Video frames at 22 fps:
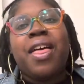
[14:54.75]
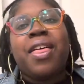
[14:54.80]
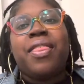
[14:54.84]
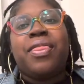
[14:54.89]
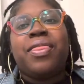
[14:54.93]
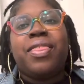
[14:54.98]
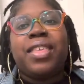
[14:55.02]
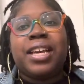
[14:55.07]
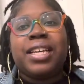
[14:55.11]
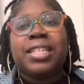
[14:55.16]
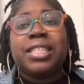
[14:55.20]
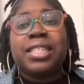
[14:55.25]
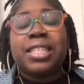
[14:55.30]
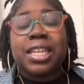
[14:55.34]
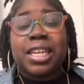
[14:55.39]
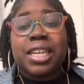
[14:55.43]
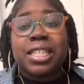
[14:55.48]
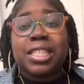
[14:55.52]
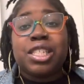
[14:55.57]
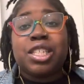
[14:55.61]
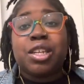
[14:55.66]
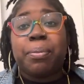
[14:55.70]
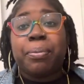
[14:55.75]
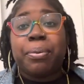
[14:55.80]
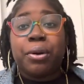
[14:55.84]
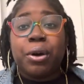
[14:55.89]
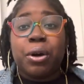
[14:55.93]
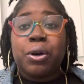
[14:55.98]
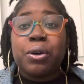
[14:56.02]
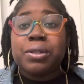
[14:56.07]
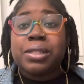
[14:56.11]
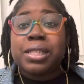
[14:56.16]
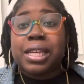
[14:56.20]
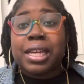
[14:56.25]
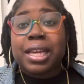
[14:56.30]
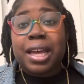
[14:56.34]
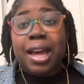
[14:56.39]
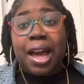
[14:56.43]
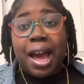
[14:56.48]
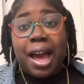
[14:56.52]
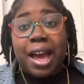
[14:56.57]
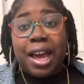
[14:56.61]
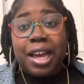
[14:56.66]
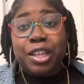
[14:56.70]
This is the pros and
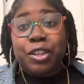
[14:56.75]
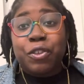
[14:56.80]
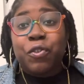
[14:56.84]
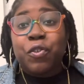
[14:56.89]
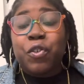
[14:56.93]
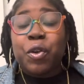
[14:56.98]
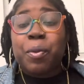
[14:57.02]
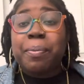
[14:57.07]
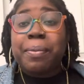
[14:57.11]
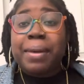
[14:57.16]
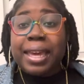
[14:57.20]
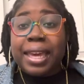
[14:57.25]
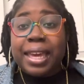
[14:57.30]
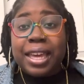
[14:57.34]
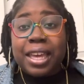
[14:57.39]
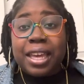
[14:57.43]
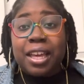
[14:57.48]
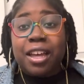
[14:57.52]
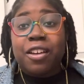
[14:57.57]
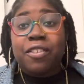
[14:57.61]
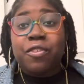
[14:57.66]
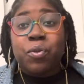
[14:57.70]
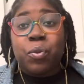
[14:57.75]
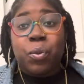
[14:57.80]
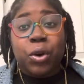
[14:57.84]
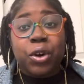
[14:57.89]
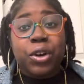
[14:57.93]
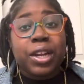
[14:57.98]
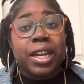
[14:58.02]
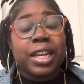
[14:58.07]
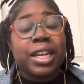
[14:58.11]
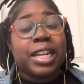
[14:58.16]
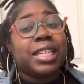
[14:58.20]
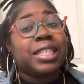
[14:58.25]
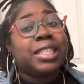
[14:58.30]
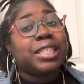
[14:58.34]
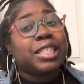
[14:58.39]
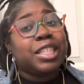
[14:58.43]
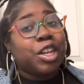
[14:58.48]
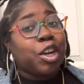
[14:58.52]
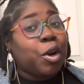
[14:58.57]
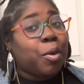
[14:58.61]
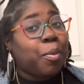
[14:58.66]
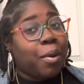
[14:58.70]
cons for me of working in
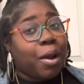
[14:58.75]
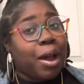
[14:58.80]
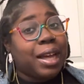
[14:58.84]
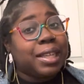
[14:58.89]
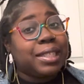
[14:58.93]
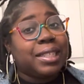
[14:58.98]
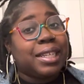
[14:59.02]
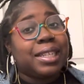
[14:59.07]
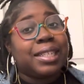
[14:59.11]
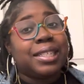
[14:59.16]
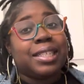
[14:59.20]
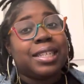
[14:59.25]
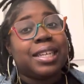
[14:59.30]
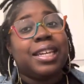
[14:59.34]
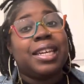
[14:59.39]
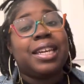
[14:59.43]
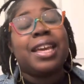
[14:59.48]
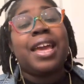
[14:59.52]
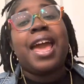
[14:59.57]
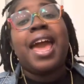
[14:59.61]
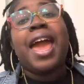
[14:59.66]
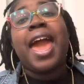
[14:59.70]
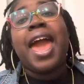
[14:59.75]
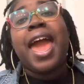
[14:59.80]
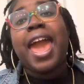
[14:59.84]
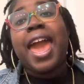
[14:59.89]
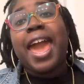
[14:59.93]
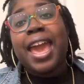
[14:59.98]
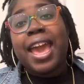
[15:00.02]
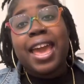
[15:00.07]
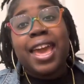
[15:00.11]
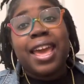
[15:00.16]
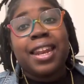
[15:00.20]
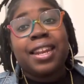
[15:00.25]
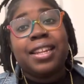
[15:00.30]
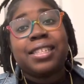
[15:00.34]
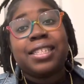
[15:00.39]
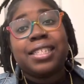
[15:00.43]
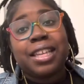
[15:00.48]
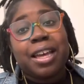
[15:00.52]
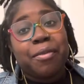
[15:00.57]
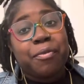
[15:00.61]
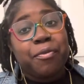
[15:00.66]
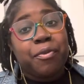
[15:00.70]
sterile processing and
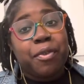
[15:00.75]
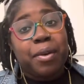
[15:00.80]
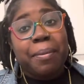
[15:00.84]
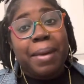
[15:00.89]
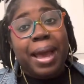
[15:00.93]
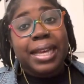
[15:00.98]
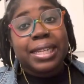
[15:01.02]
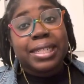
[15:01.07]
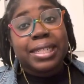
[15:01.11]
some for my